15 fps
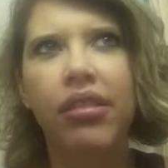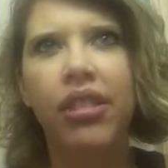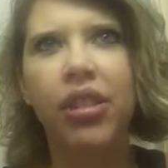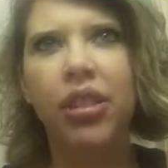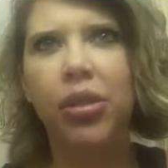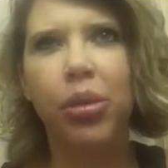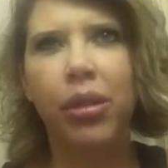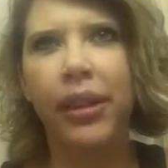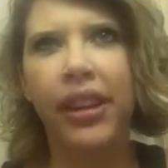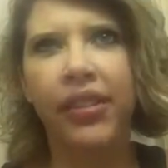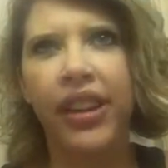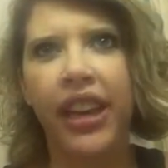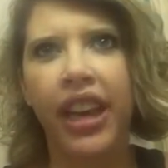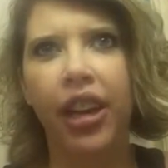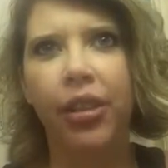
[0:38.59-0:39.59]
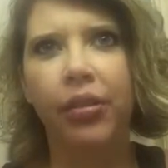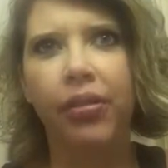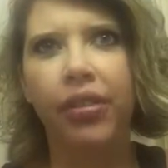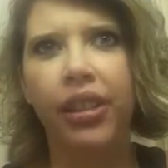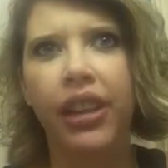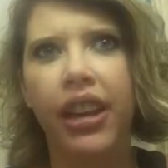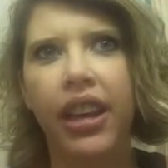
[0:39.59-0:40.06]
You just want to make a video.
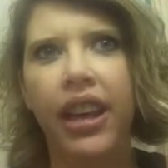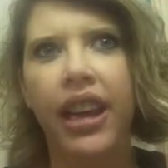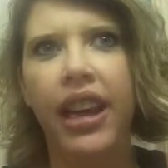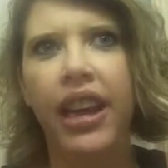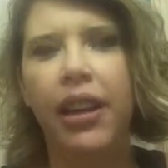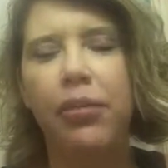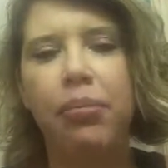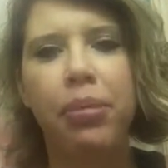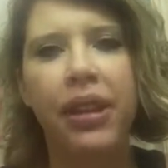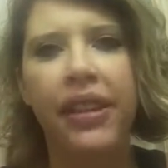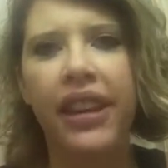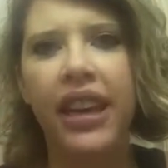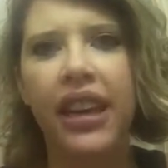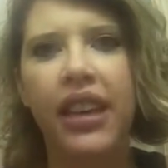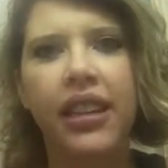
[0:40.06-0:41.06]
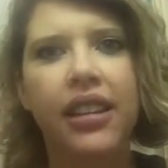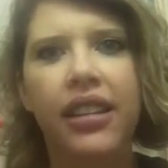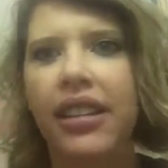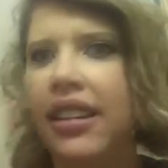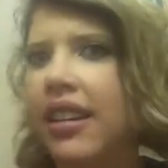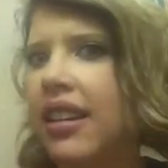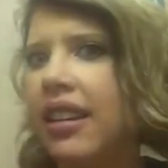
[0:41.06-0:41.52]
But then